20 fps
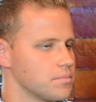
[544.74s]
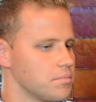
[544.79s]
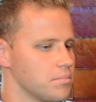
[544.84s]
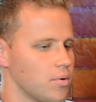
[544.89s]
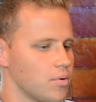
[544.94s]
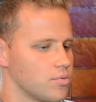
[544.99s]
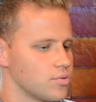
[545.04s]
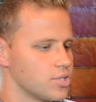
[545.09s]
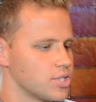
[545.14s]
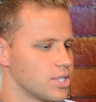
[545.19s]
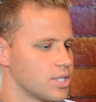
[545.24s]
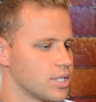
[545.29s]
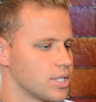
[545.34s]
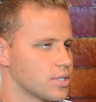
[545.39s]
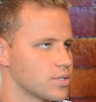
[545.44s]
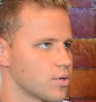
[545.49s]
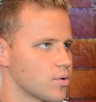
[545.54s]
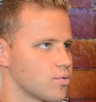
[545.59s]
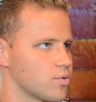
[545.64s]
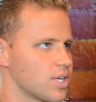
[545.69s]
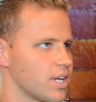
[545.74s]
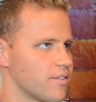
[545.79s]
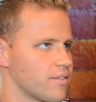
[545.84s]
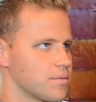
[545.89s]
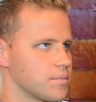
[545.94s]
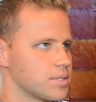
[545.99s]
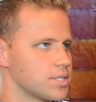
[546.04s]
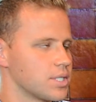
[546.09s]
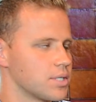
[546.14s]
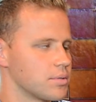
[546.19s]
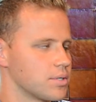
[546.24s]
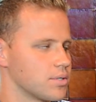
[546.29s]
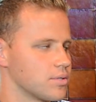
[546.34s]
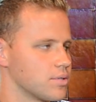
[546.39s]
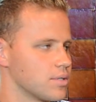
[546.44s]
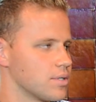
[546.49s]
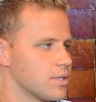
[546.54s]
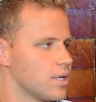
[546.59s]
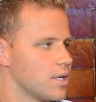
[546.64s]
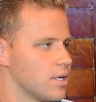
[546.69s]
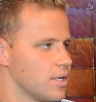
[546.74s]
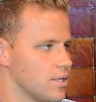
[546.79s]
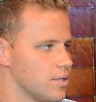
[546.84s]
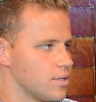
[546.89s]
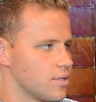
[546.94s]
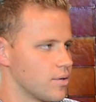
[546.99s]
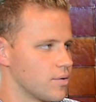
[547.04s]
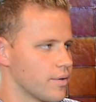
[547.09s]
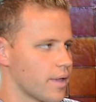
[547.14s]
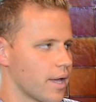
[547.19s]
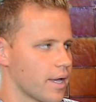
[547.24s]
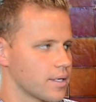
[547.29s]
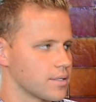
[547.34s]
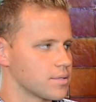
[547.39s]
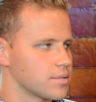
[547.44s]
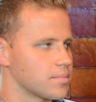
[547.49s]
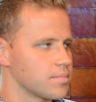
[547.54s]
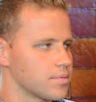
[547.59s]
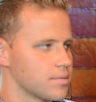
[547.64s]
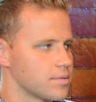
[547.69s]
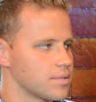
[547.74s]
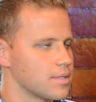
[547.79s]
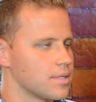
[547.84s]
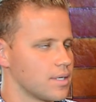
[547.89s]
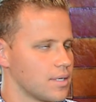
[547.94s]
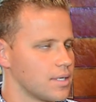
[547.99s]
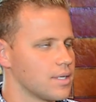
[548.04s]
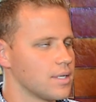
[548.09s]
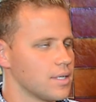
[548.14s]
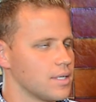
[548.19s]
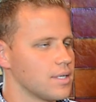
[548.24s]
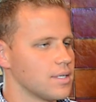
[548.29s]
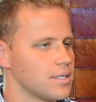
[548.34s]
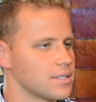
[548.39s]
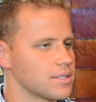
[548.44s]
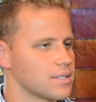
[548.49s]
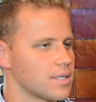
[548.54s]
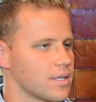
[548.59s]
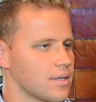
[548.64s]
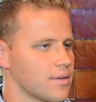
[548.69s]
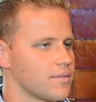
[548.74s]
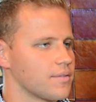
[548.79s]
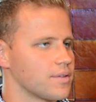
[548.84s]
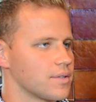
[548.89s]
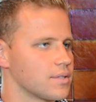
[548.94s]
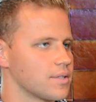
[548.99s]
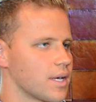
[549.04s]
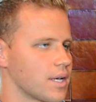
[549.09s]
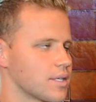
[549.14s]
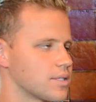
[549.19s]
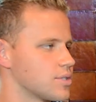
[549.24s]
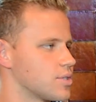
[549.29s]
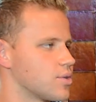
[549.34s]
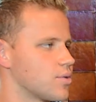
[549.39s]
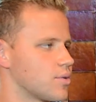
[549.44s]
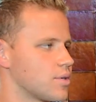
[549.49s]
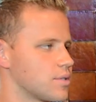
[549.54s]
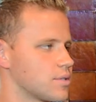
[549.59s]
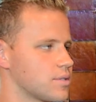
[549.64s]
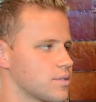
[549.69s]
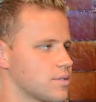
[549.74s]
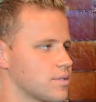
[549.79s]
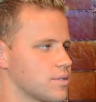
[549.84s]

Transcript: bone cheeks, or whatever material they had to put, is gonna feel like it's yours